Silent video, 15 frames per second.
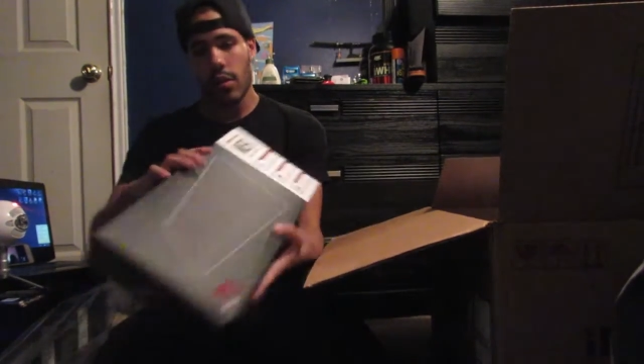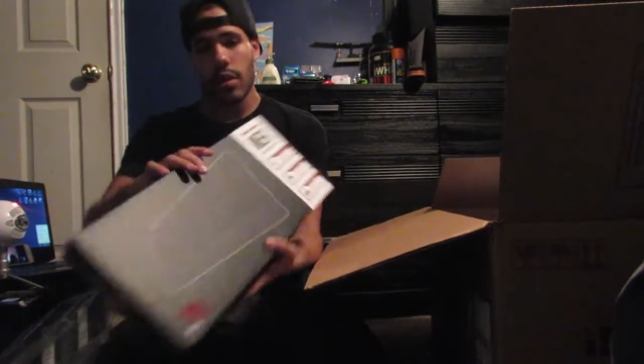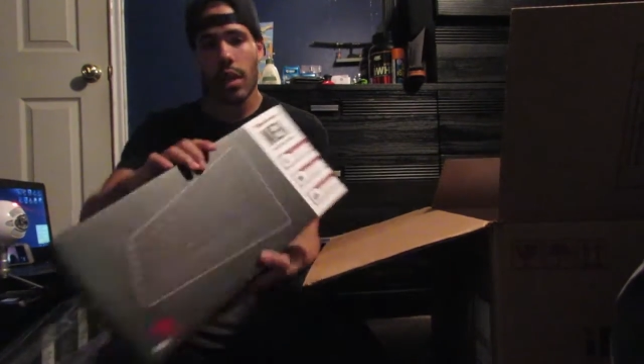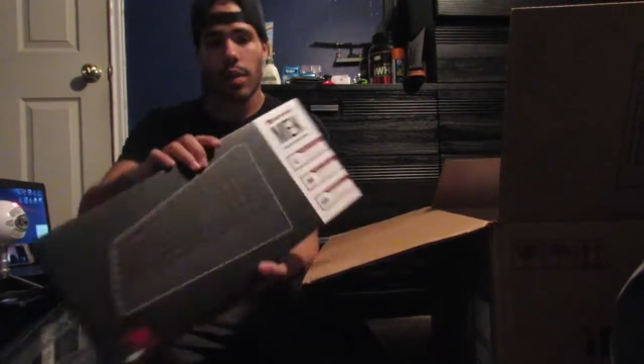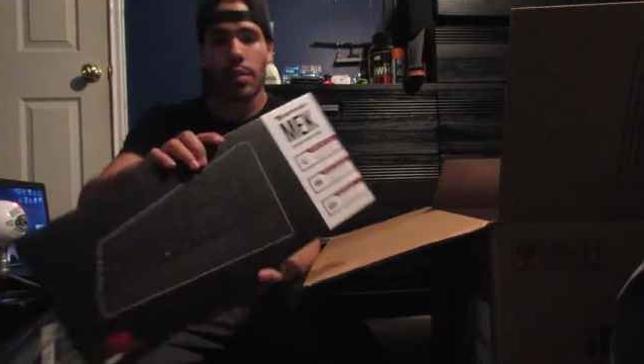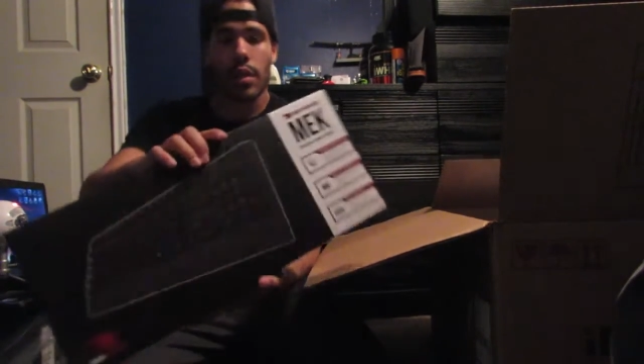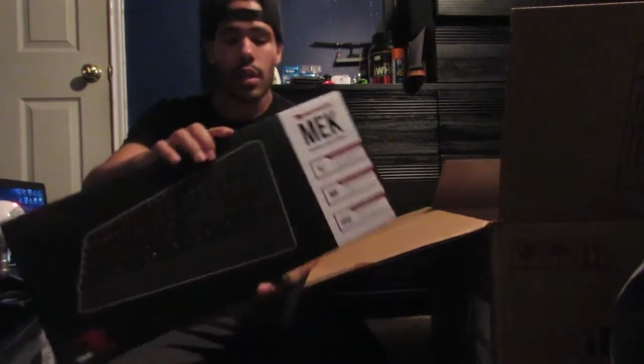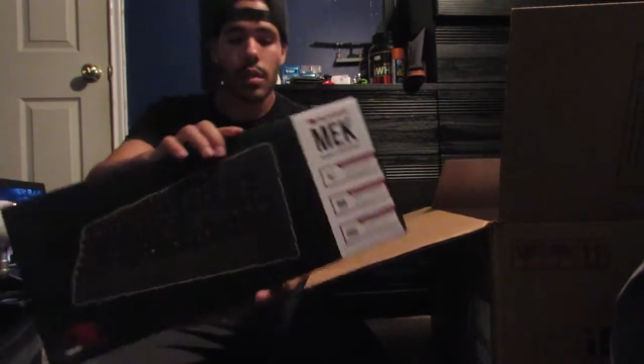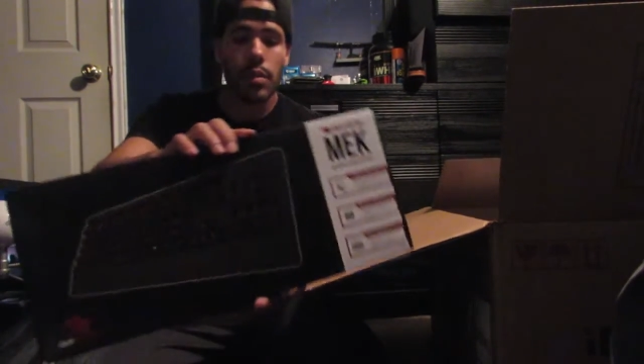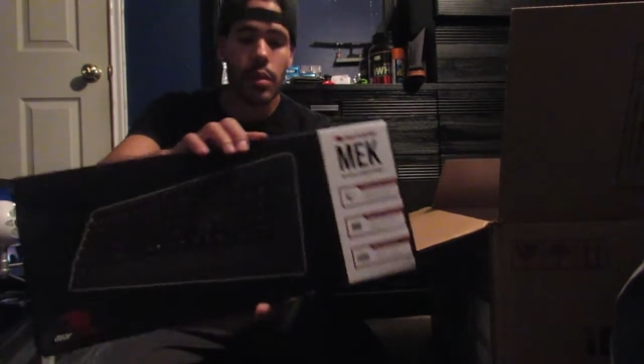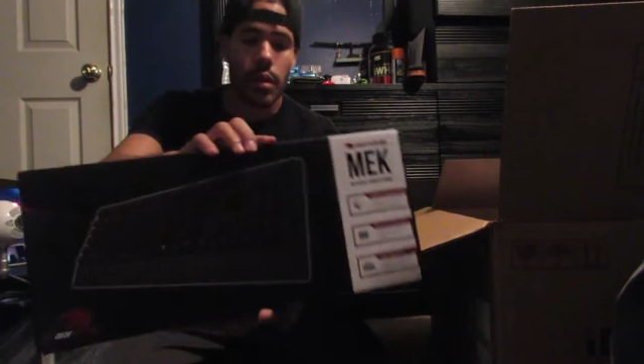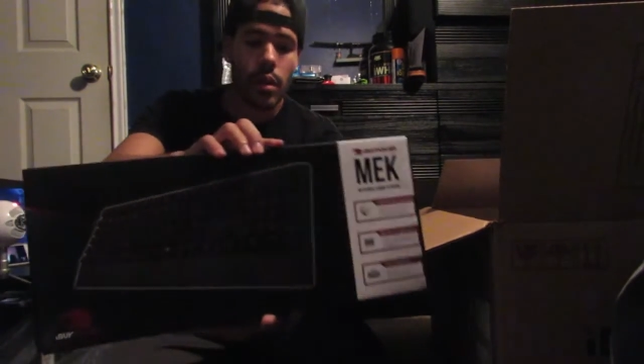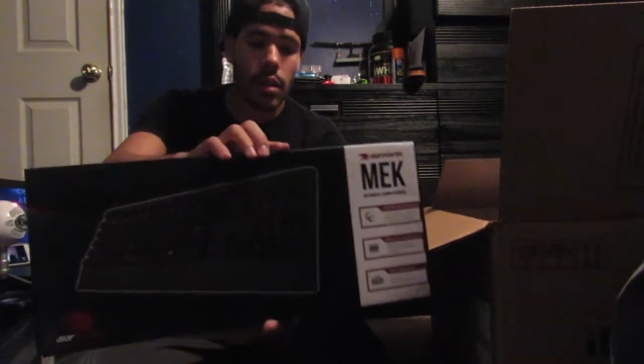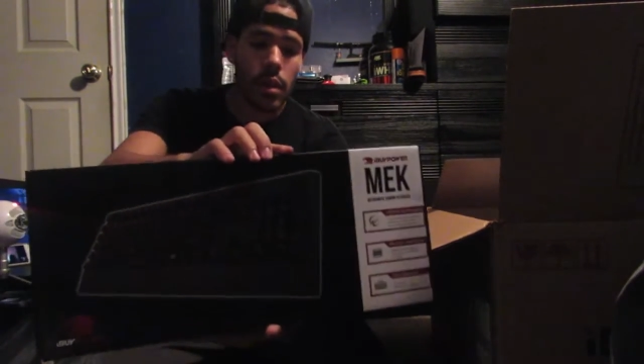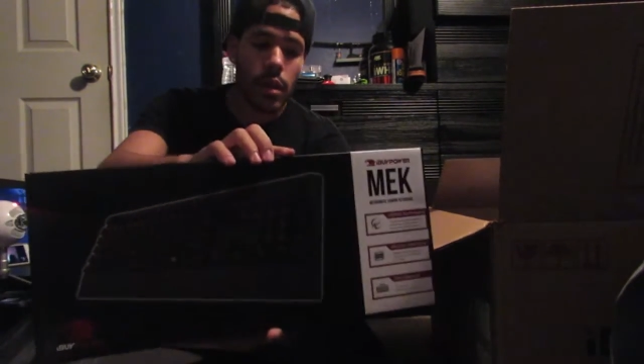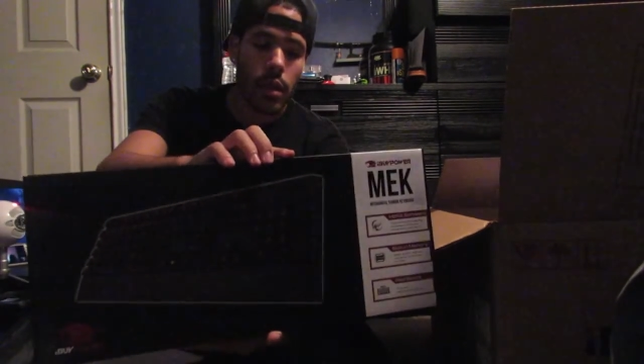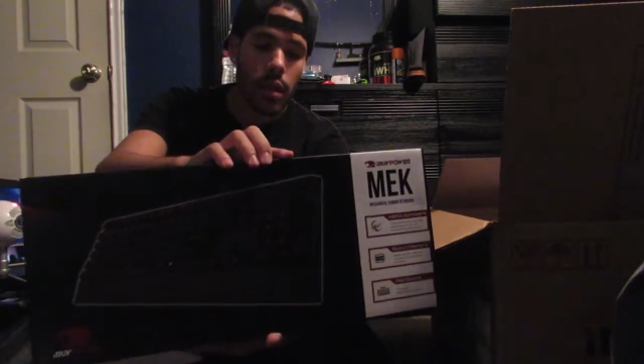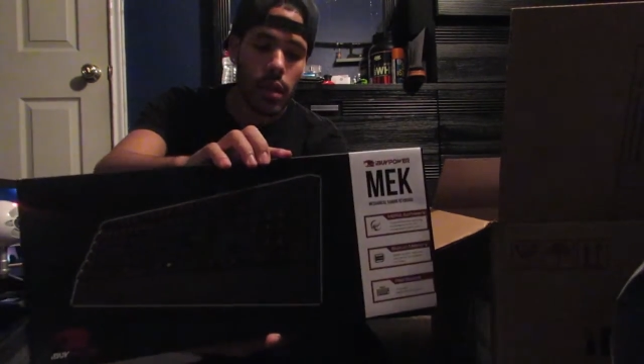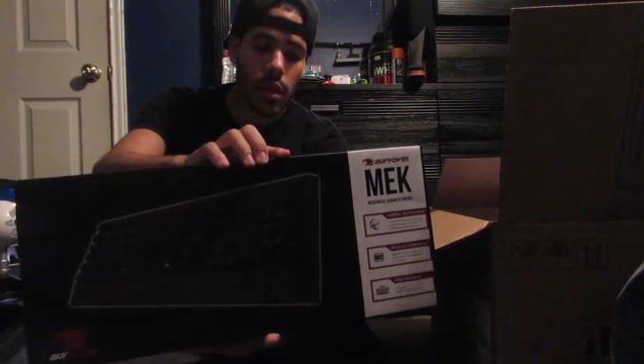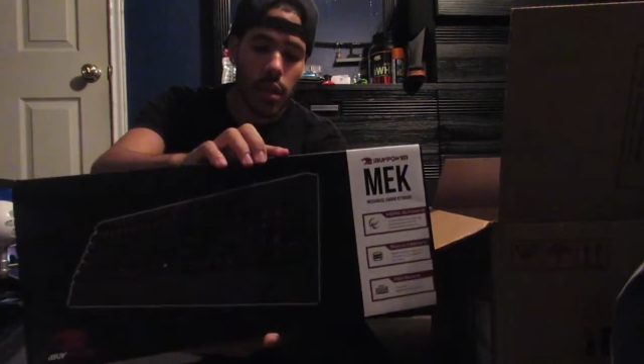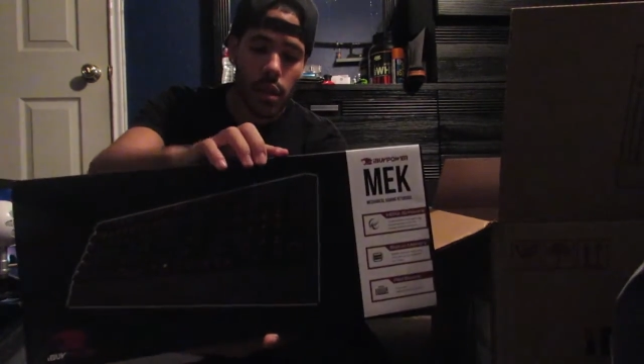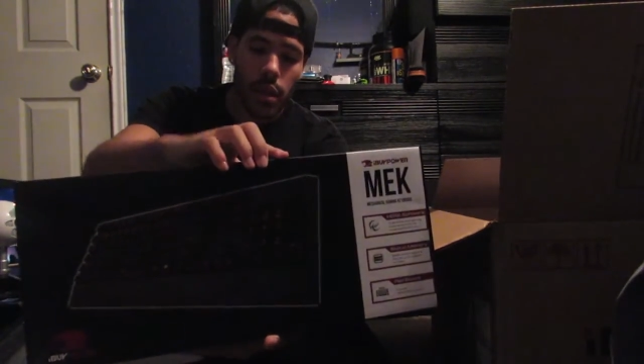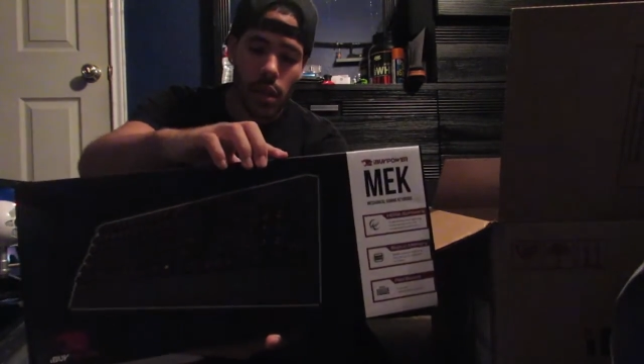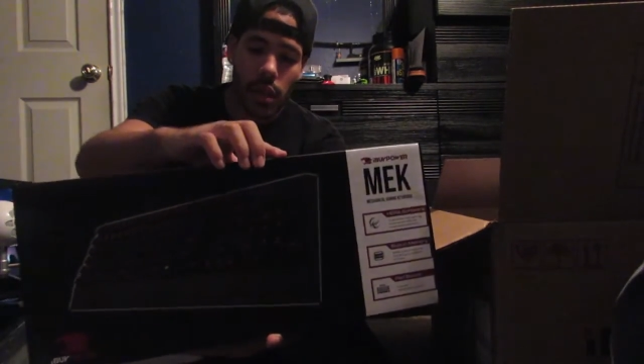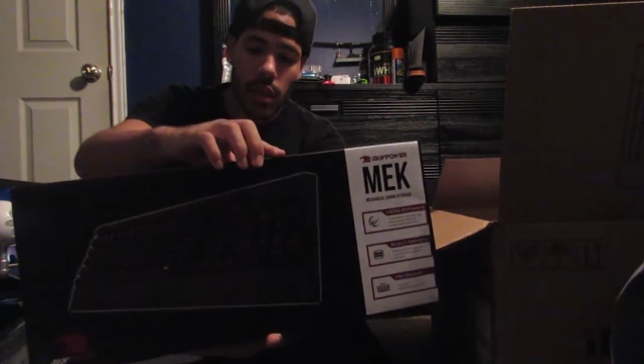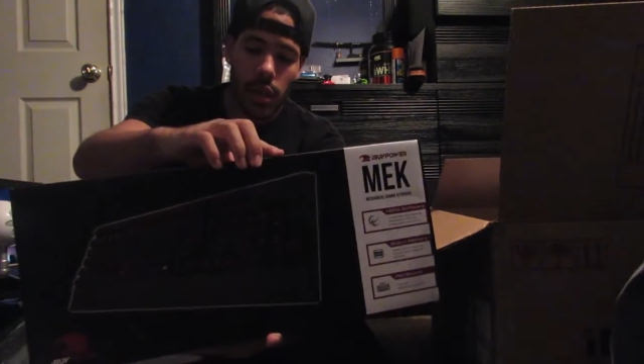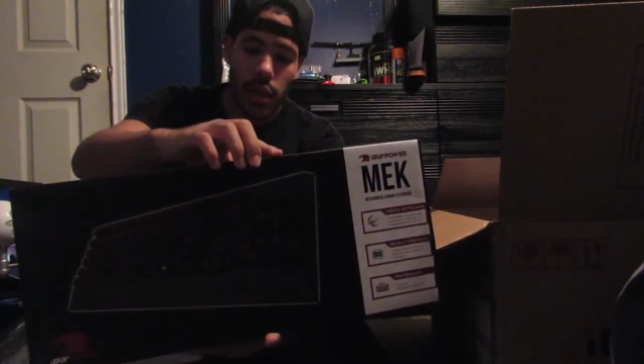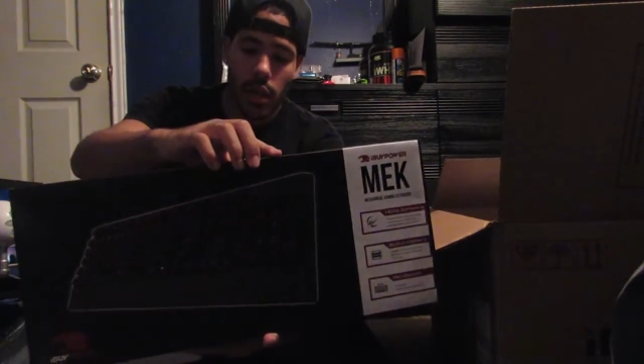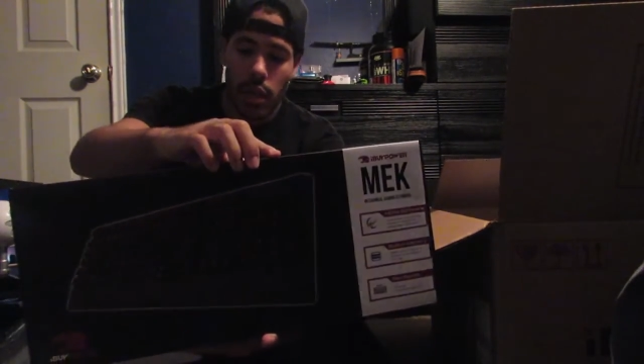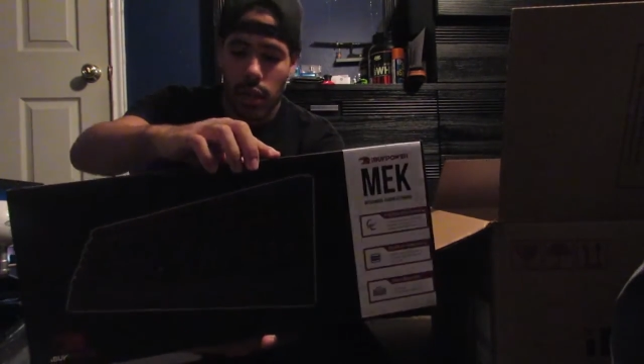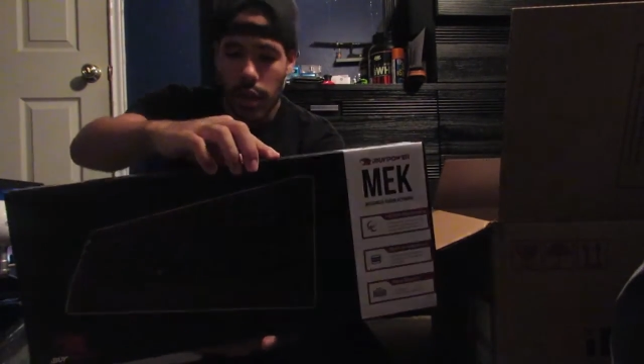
gaming keyboard. It